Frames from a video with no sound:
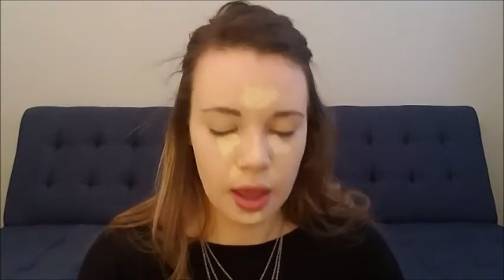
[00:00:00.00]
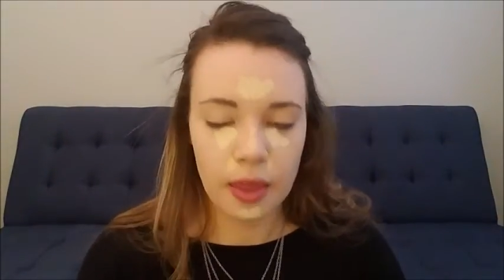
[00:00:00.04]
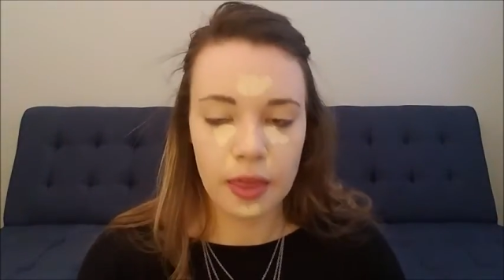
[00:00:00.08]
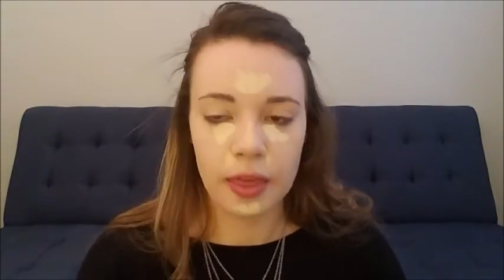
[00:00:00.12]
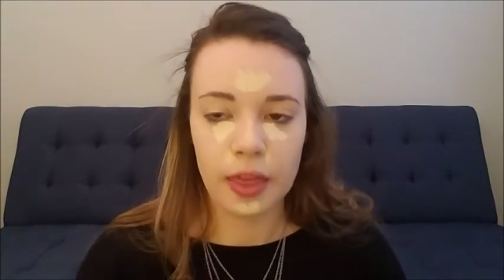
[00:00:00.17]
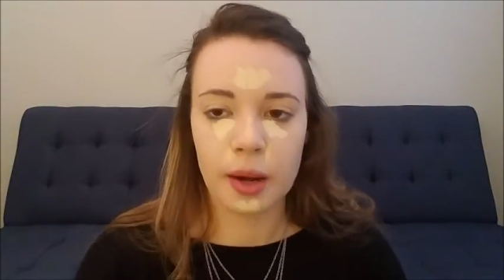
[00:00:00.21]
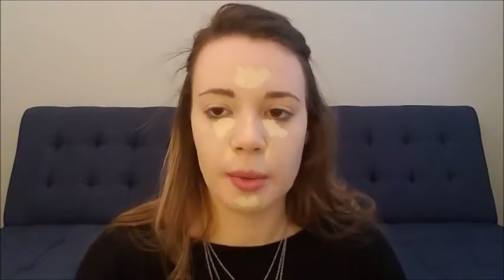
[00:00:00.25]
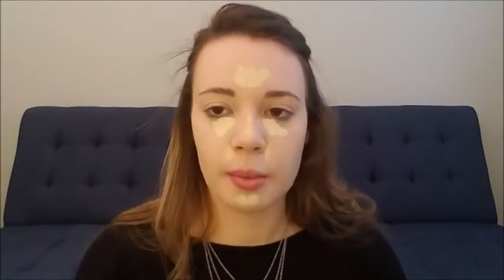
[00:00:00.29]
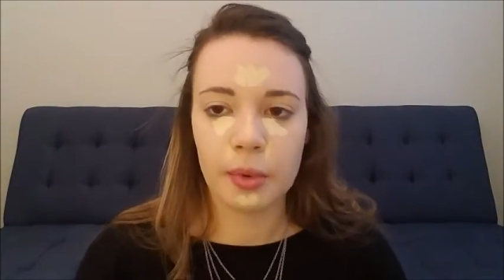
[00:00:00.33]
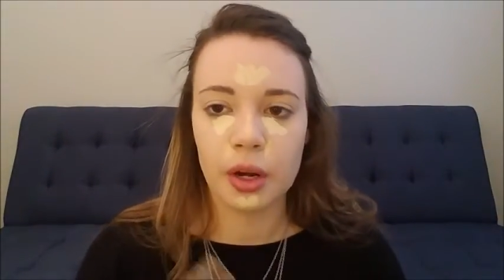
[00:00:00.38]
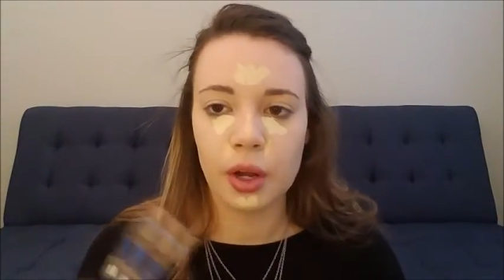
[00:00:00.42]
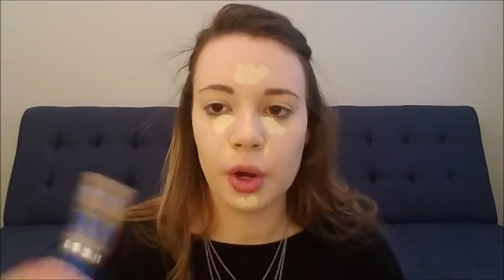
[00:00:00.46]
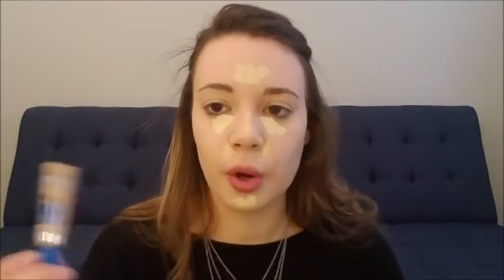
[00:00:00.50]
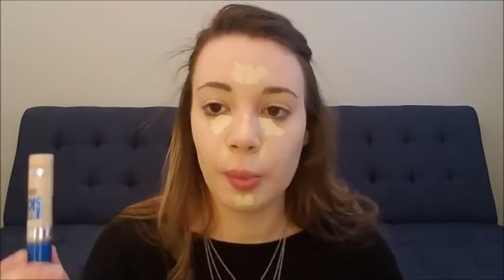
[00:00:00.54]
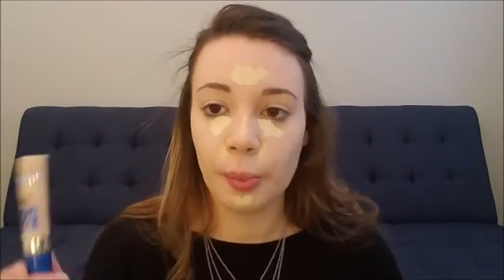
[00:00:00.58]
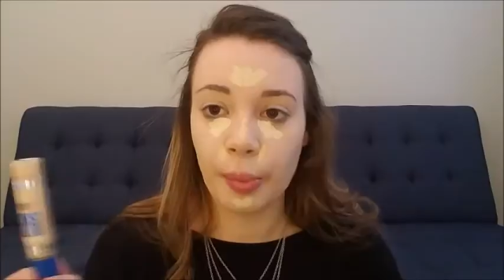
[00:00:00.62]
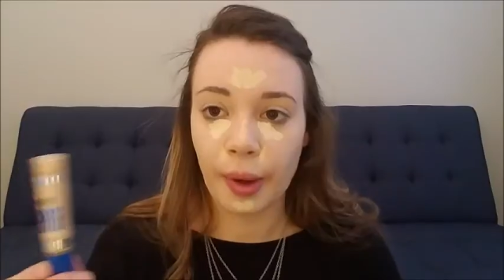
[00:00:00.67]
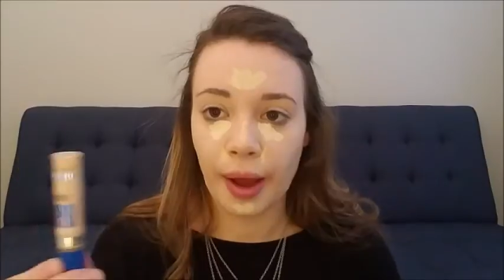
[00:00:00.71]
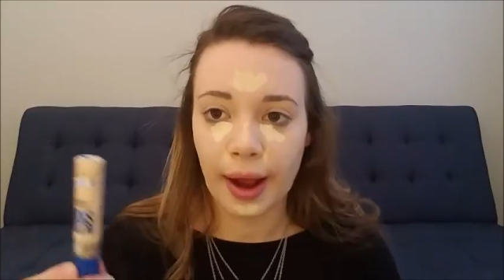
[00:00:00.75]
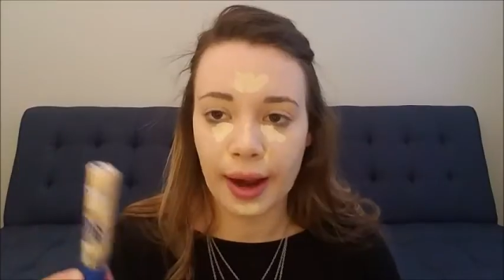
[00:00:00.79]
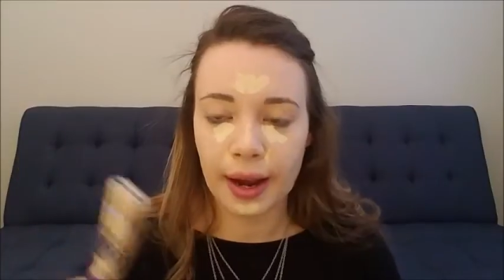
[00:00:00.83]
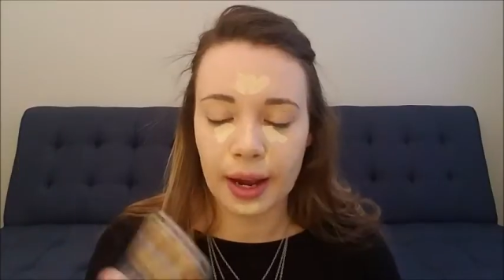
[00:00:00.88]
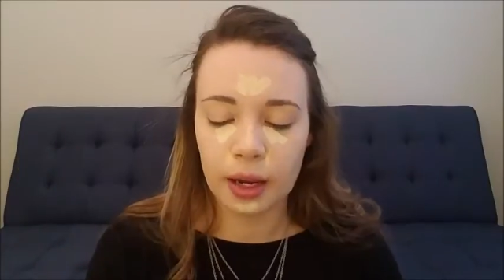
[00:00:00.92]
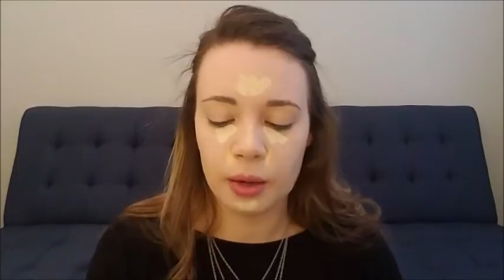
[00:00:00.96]
And I'm going to go
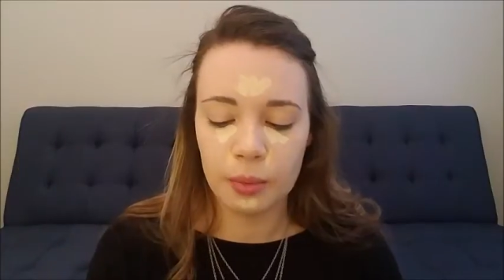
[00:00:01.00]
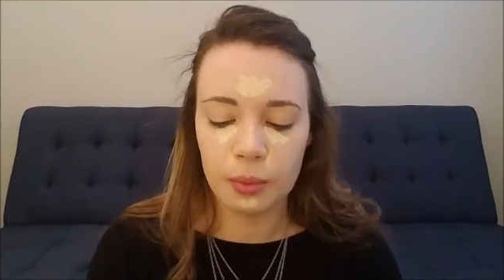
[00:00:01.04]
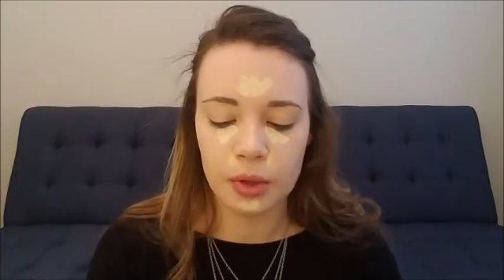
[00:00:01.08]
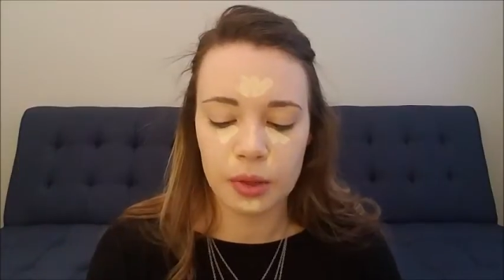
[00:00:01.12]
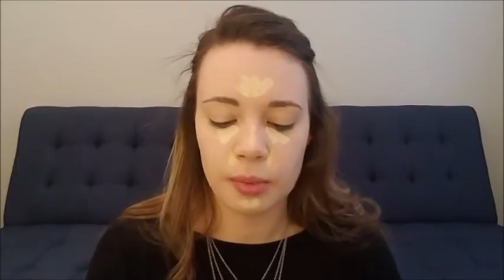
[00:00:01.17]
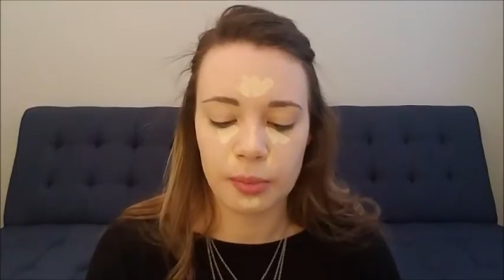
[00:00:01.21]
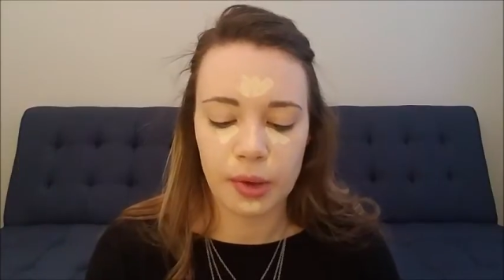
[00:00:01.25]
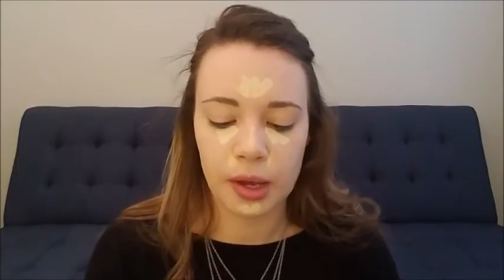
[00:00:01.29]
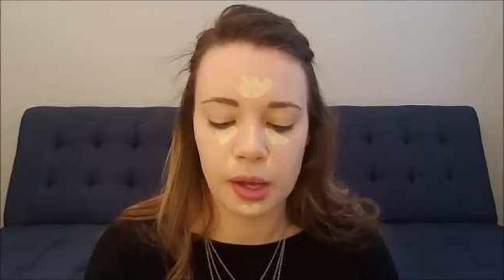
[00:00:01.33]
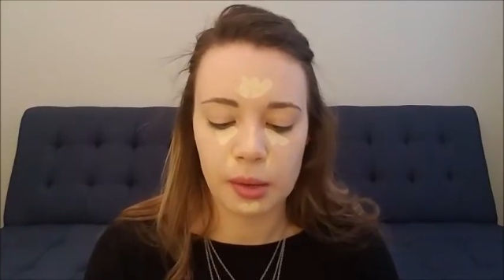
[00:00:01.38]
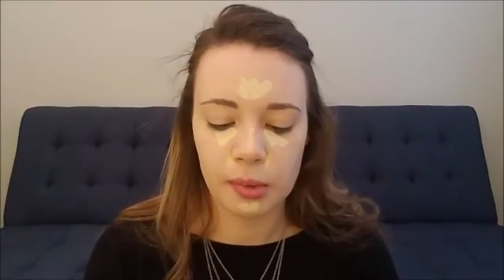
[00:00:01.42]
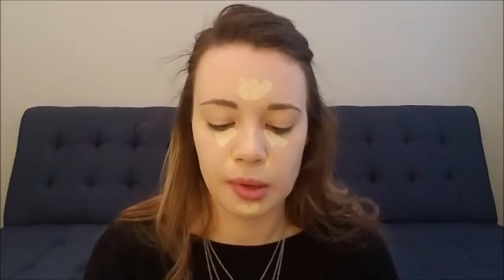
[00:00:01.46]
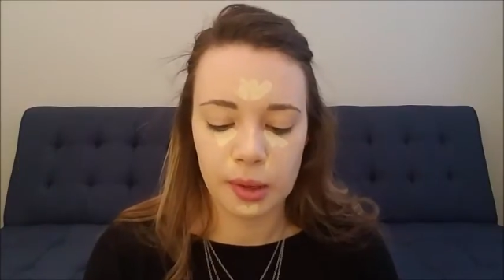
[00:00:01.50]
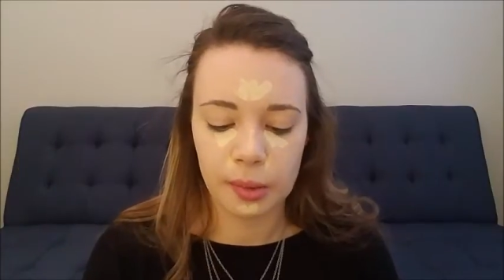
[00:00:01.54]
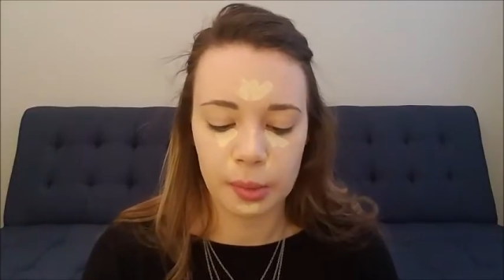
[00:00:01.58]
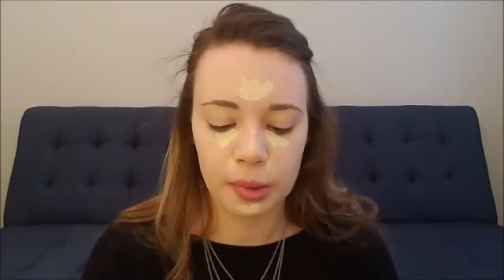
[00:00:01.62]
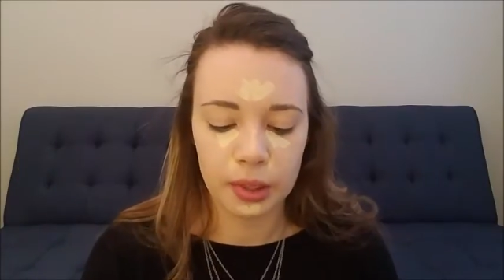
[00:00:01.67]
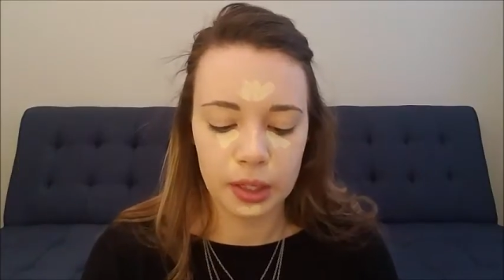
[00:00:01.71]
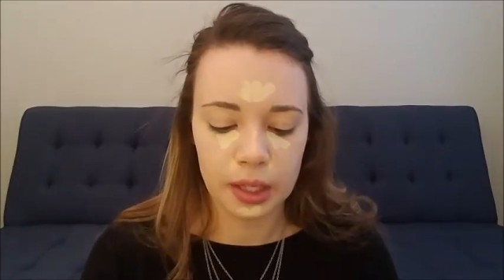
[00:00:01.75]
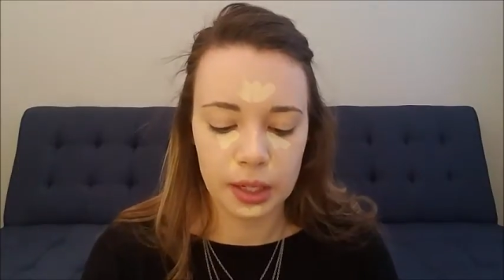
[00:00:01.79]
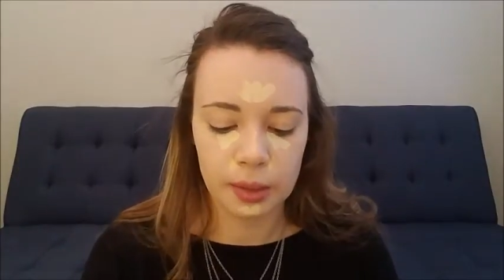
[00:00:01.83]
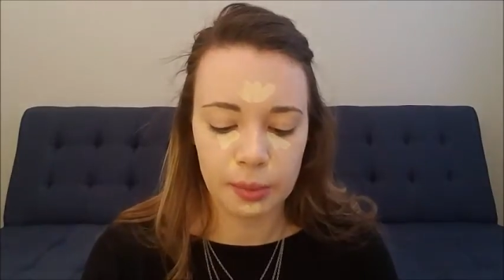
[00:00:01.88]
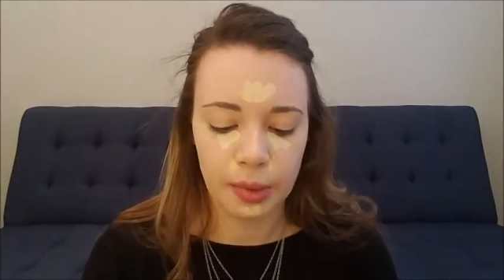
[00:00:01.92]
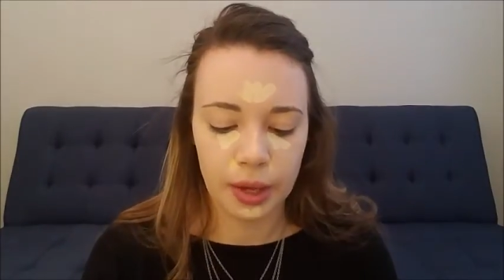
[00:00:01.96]
back in with my
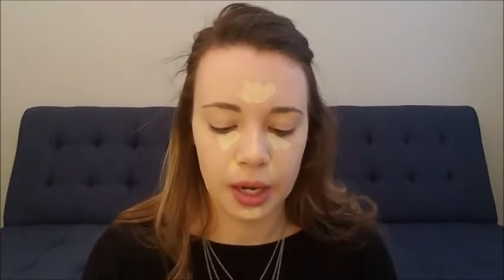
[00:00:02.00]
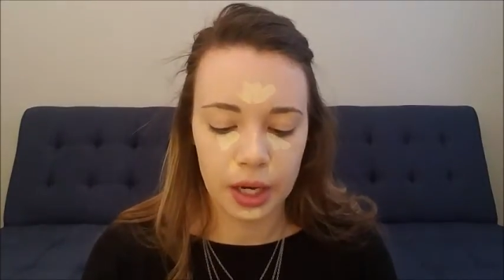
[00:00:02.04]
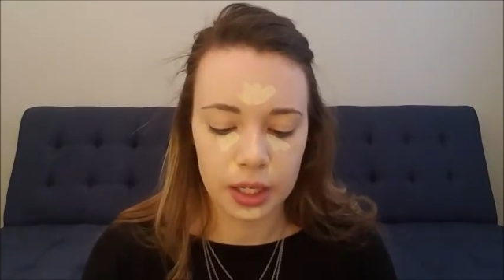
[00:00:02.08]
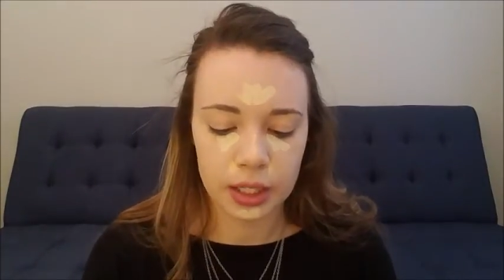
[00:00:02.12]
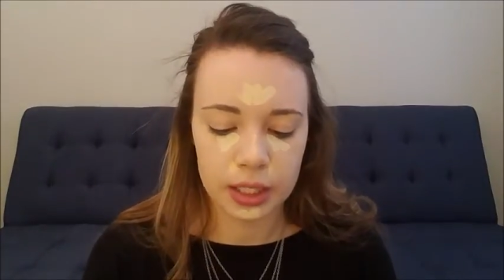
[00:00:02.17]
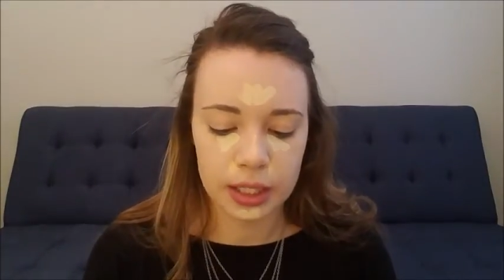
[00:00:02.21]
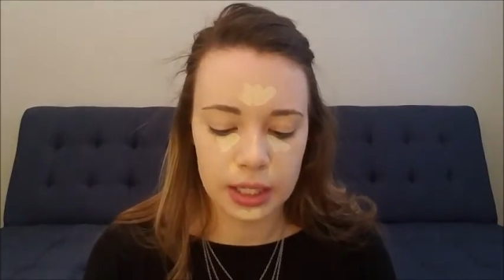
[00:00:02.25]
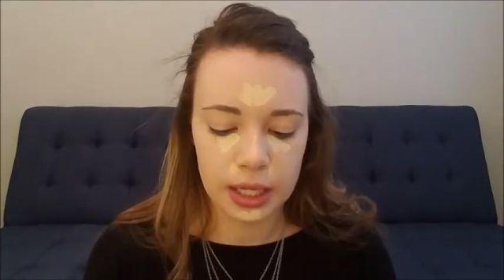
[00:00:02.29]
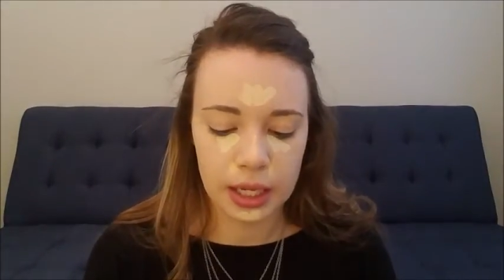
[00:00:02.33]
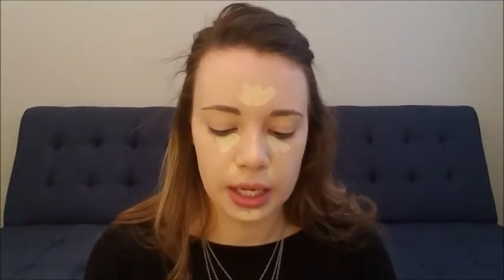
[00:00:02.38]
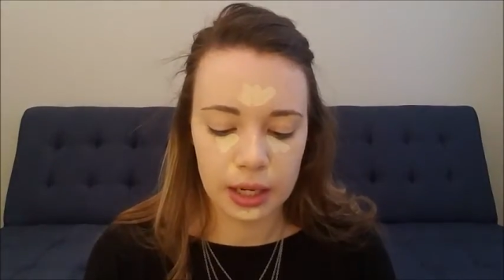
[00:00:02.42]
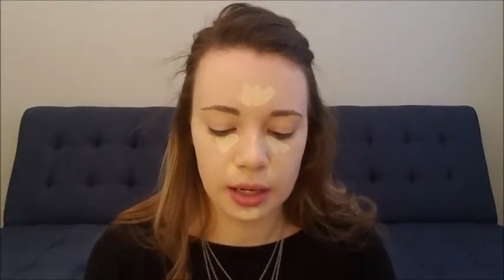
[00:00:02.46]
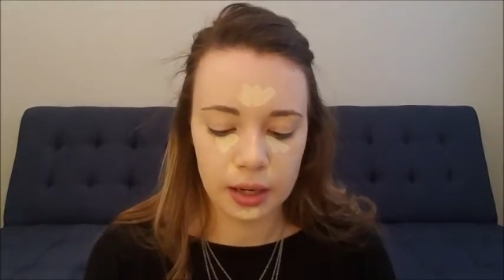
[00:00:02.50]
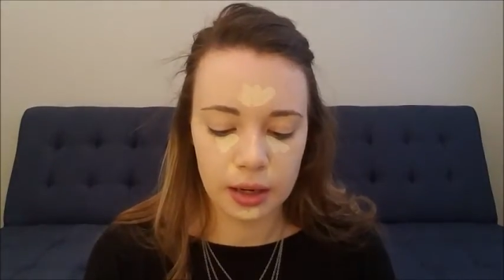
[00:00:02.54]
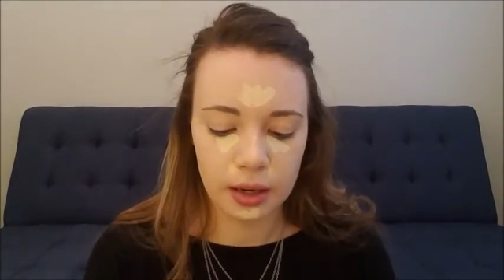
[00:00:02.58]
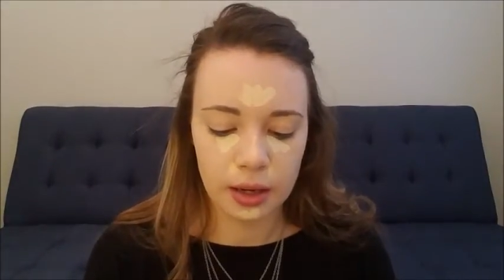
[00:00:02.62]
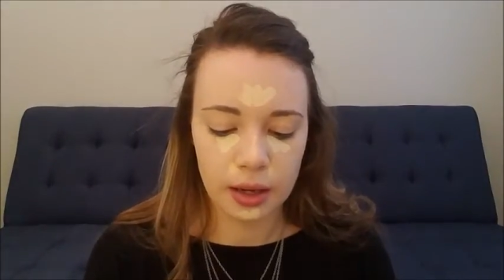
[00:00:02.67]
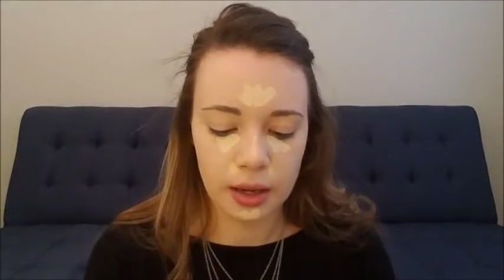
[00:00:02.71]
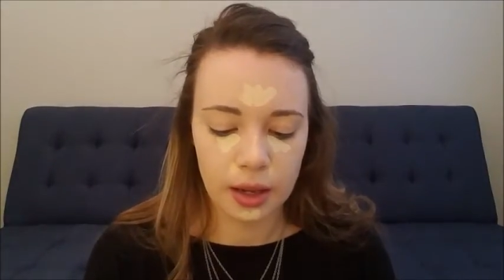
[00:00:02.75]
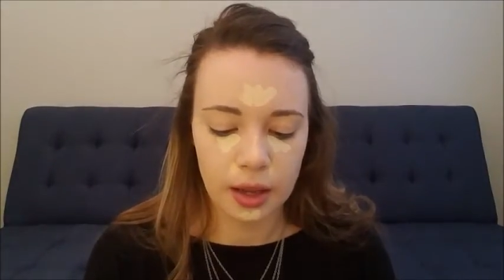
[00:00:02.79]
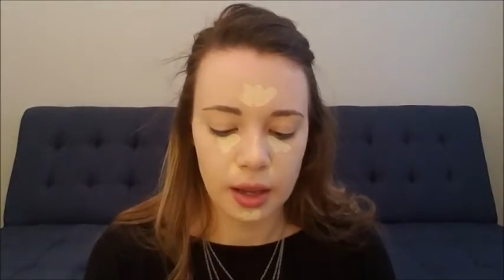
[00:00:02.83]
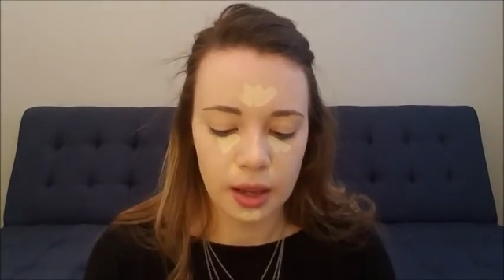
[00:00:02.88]
Maybelline Better Skin,